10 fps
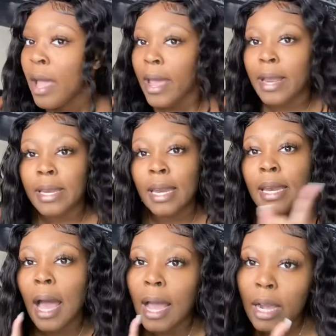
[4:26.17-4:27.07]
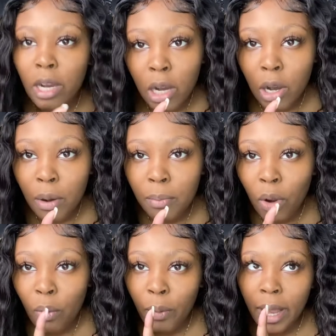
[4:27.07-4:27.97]
It did not come
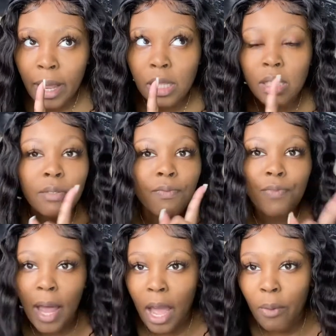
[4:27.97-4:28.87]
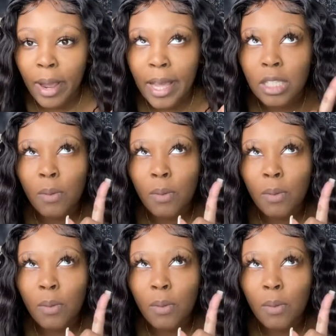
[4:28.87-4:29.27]
with flyaways.